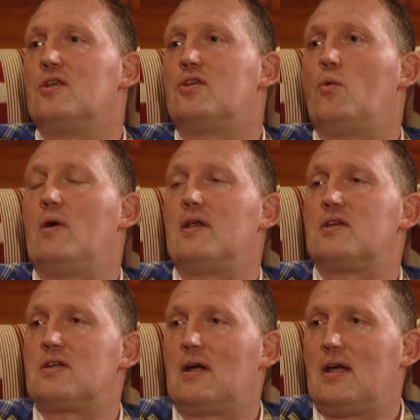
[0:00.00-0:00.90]
to win
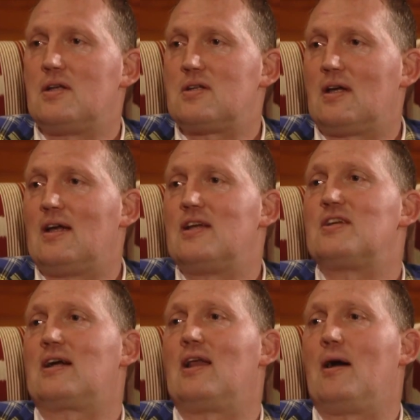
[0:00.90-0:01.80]
as
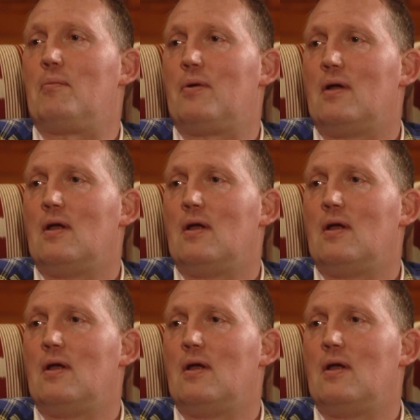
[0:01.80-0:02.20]
a club.